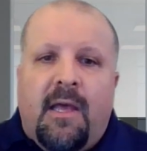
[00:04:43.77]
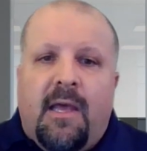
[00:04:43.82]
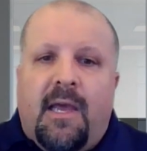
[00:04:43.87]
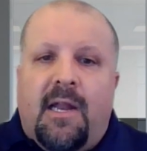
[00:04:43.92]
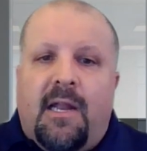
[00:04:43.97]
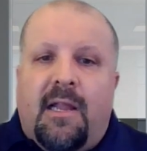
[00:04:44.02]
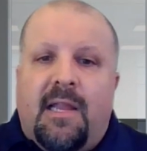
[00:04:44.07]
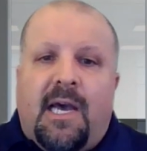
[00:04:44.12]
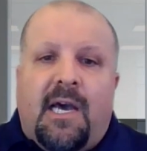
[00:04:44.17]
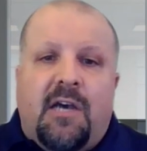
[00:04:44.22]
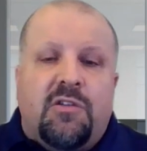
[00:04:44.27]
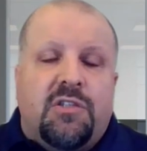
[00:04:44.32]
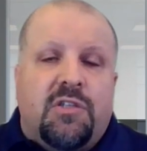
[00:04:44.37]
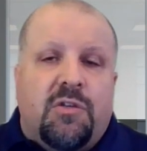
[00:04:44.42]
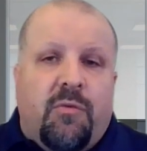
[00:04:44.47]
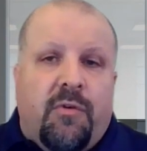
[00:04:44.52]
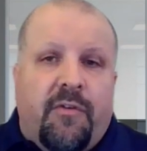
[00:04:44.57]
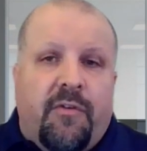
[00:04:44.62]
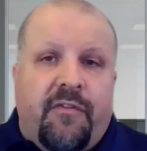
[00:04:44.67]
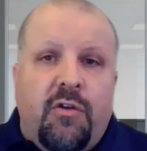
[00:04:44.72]
It allows
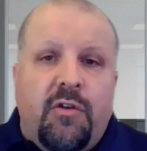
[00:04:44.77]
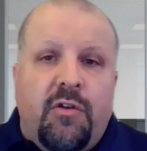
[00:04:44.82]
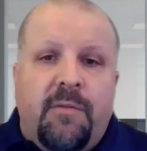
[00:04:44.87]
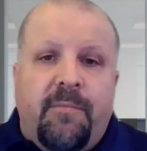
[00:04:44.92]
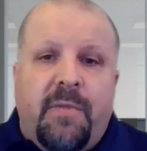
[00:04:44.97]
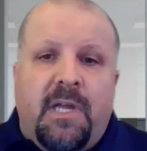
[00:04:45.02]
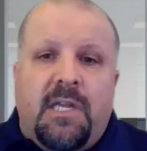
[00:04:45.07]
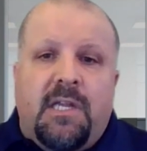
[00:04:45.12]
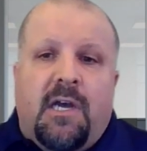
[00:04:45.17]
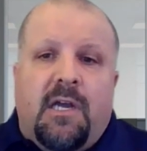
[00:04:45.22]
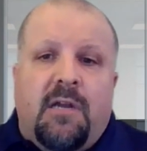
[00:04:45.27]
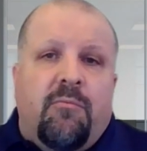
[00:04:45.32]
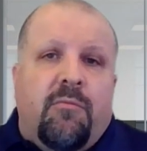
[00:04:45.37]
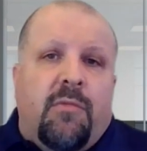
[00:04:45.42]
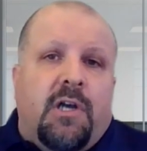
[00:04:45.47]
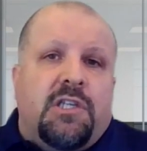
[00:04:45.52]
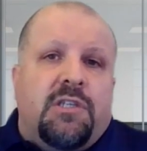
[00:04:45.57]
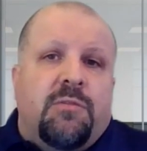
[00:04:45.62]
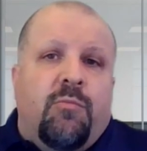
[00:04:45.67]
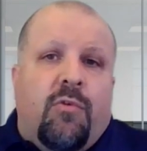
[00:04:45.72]
the review to be done
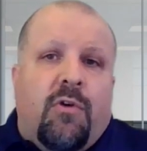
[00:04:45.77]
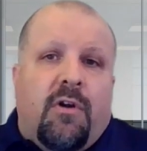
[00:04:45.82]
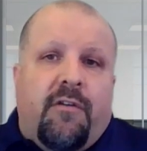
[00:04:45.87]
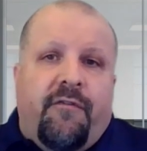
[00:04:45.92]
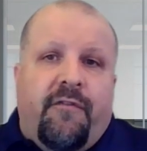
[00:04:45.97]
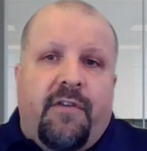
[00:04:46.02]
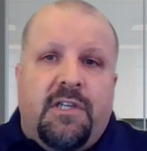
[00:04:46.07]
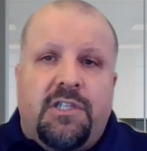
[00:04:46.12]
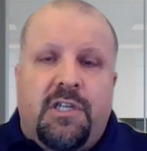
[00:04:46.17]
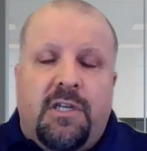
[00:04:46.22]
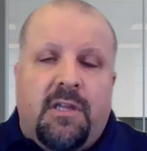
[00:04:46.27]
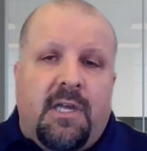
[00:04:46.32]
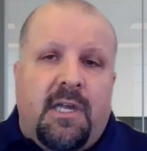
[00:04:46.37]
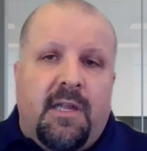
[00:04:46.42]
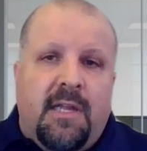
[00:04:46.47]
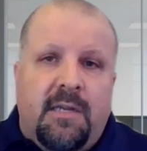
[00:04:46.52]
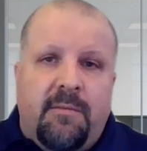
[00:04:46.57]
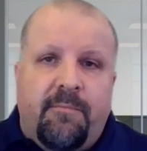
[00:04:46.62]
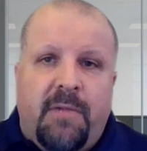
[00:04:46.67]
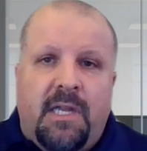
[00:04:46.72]
much more efficiently
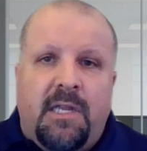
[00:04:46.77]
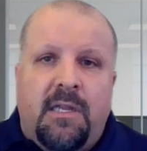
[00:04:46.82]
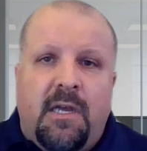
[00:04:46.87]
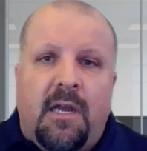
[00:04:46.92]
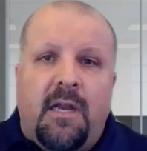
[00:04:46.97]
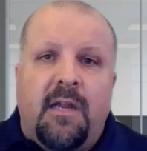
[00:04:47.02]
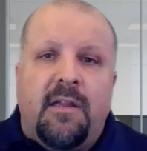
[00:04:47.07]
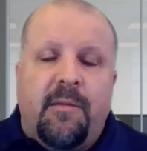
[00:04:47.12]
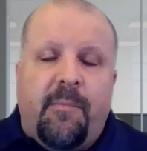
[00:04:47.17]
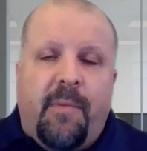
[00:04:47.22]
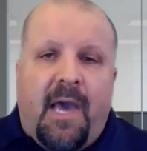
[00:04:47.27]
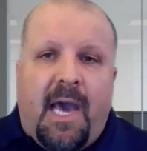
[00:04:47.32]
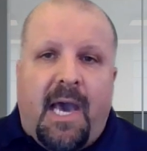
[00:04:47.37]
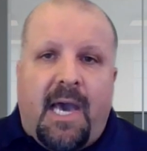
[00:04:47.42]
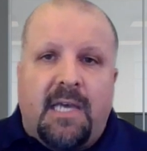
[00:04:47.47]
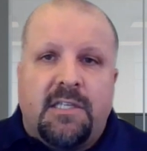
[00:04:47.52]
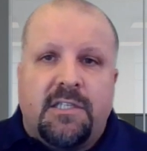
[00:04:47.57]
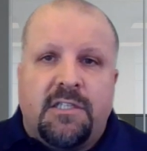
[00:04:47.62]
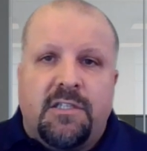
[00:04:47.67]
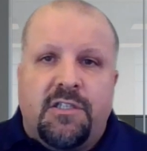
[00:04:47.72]
than been done in the
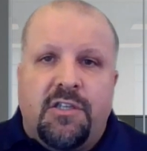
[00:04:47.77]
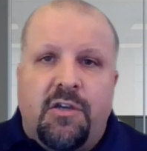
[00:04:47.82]
past.